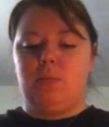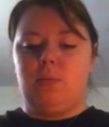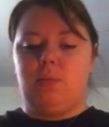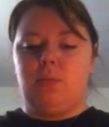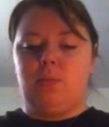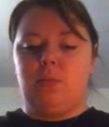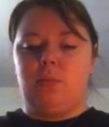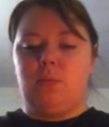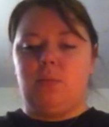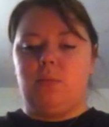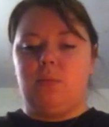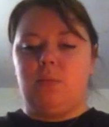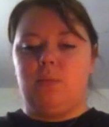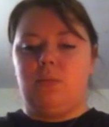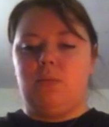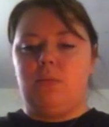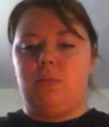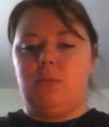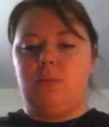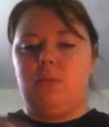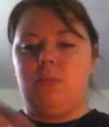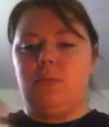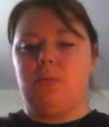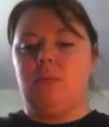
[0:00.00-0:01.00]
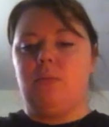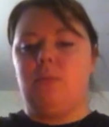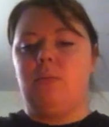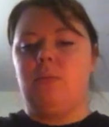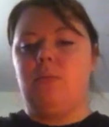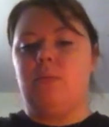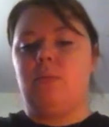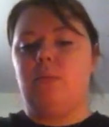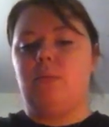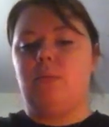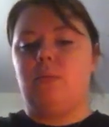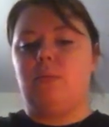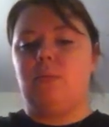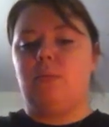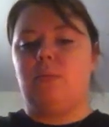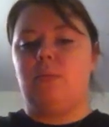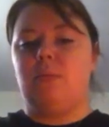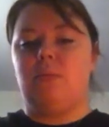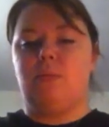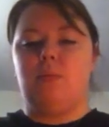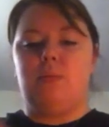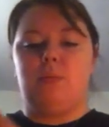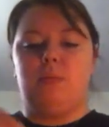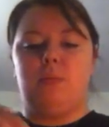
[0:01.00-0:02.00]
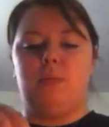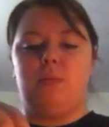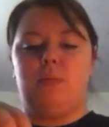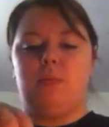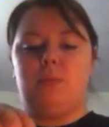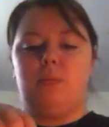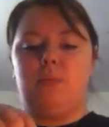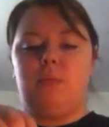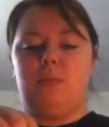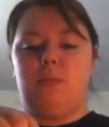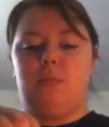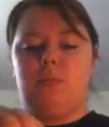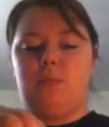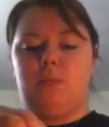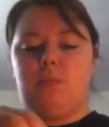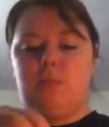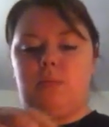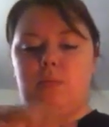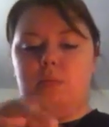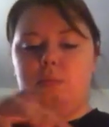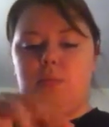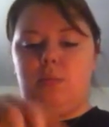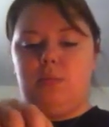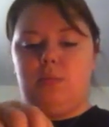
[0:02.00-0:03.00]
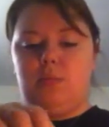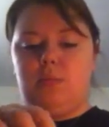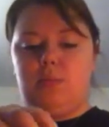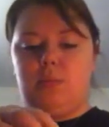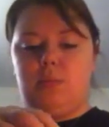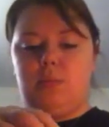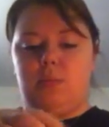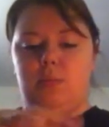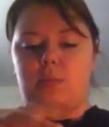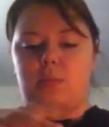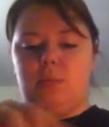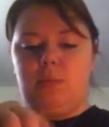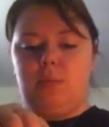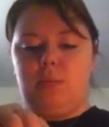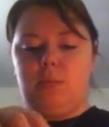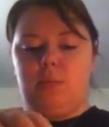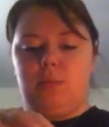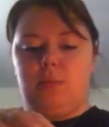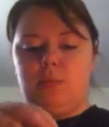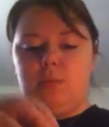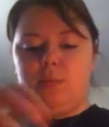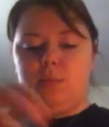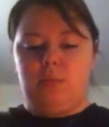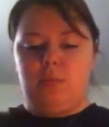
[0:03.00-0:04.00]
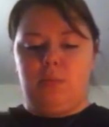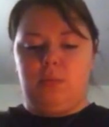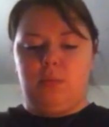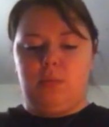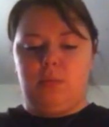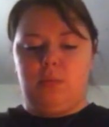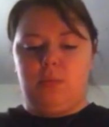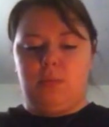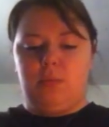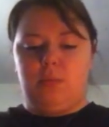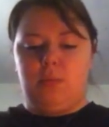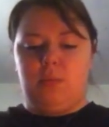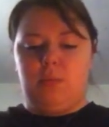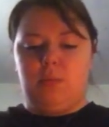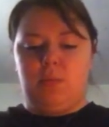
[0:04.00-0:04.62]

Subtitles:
[no speech]